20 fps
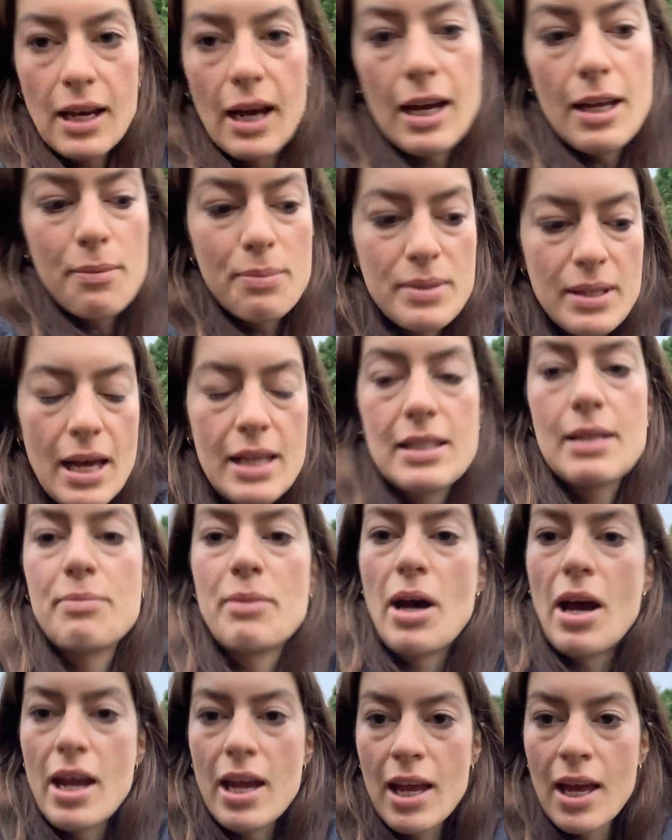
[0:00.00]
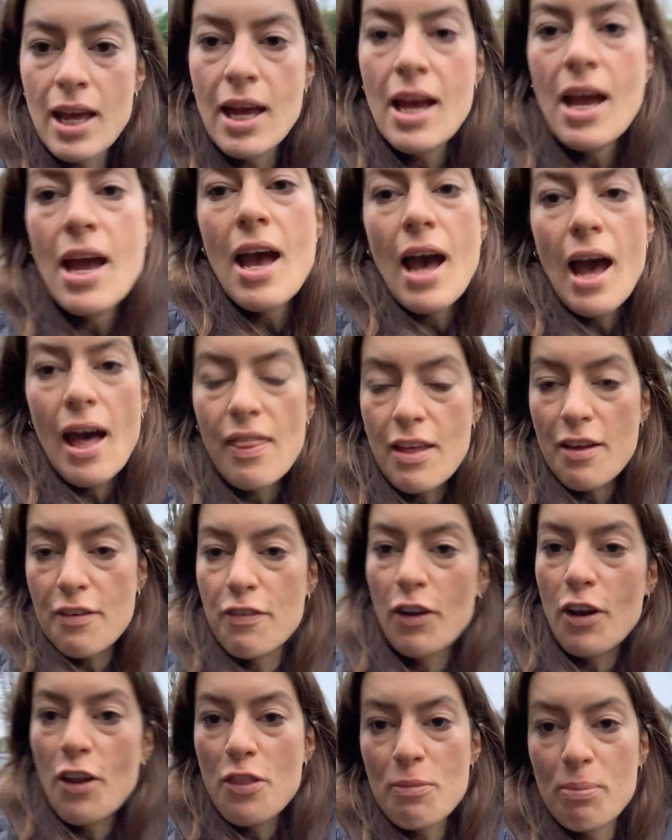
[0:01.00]
types, as am I, and they
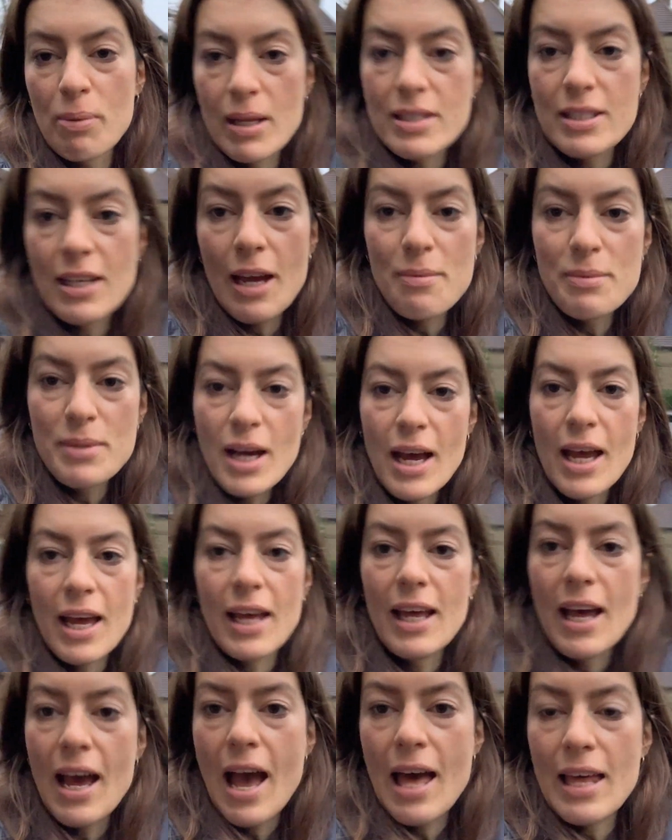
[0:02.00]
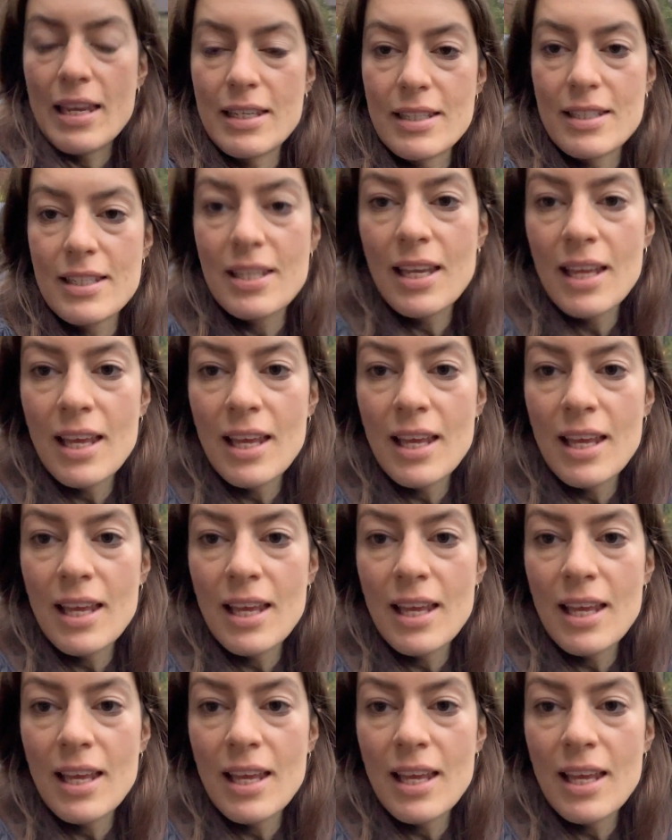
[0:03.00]
follow the blood type diet, and